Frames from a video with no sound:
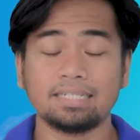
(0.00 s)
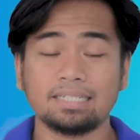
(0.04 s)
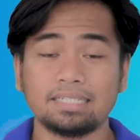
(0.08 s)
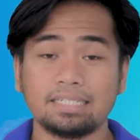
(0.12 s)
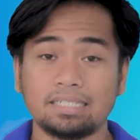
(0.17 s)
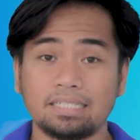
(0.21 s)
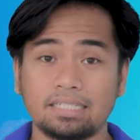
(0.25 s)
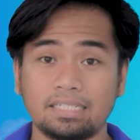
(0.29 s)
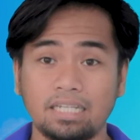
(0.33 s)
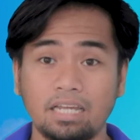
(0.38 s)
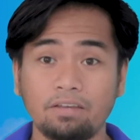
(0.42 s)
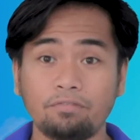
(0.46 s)

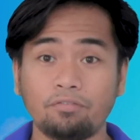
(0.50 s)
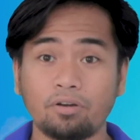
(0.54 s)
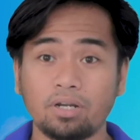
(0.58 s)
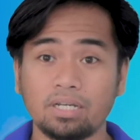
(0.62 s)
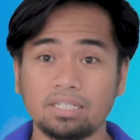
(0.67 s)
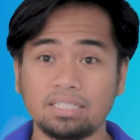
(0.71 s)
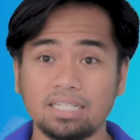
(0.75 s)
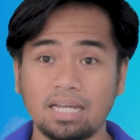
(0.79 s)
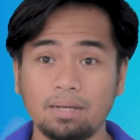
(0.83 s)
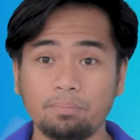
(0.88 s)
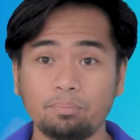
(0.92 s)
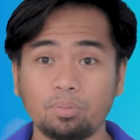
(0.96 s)
Say, for
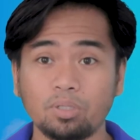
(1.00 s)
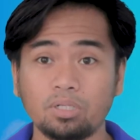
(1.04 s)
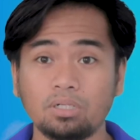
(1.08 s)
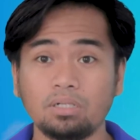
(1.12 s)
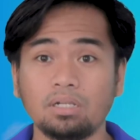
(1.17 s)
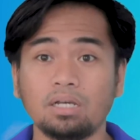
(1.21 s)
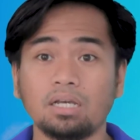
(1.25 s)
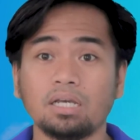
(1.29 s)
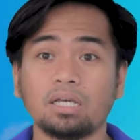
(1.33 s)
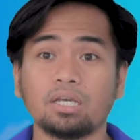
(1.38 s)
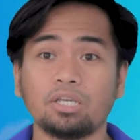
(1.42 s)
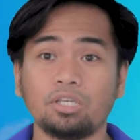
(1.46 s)
example,
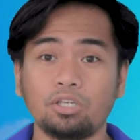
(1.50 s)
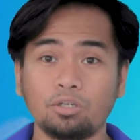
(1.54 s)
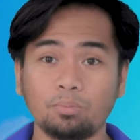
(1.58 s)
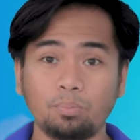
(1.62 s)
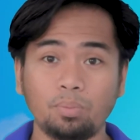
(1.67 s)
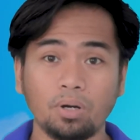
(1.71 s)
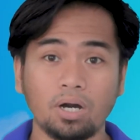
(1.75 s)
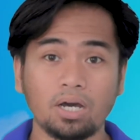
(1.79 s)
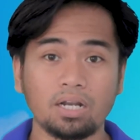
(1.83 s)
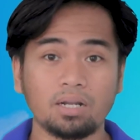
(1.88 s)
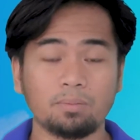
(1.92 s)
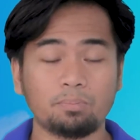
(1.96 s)
you
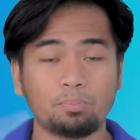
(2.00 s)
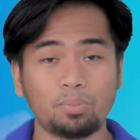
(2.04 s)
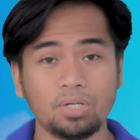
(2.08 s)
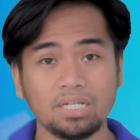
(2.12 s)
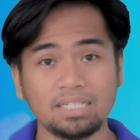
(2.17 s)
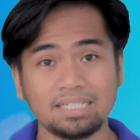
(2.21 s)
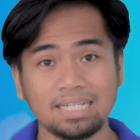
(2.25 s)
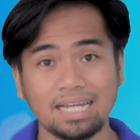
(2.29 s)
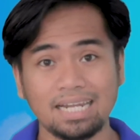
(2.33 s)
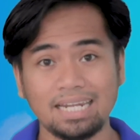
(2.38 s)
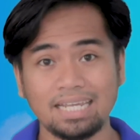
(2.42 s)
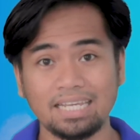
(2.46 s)
bought a
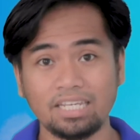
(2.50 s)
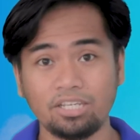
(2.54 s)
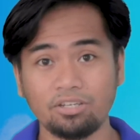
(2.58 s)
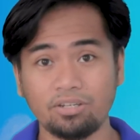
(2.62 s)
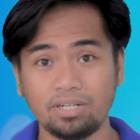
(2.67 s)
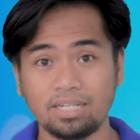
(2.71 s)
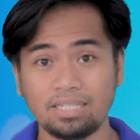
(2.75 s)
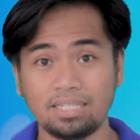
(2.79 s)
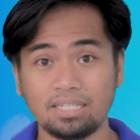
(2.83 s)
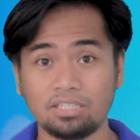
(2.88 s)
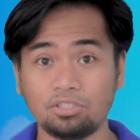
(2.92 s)
pre-selling unit